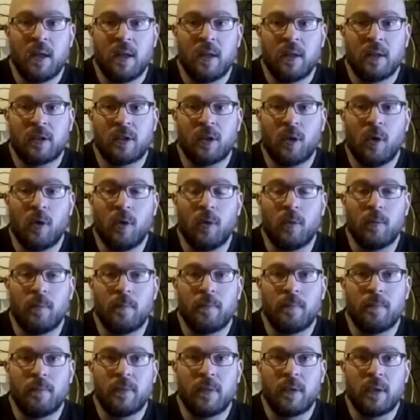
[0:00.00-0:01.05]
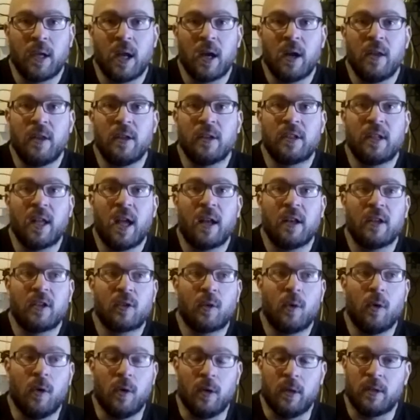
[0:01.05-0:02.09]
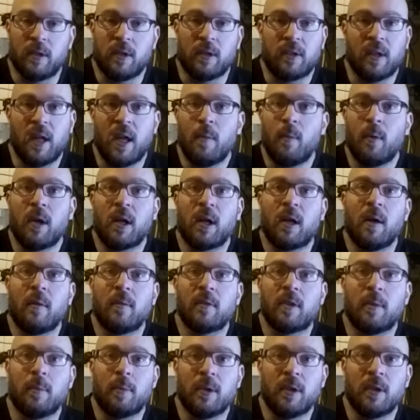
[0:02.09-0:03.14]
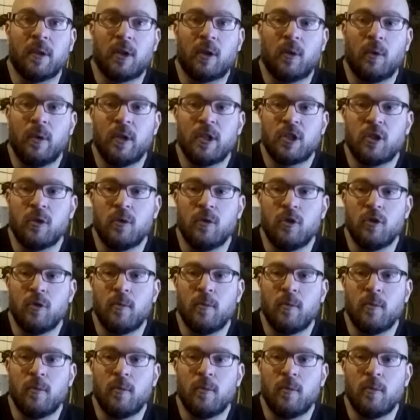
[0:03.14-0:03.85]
So carry the status quo. It's the same when it comes to political issues.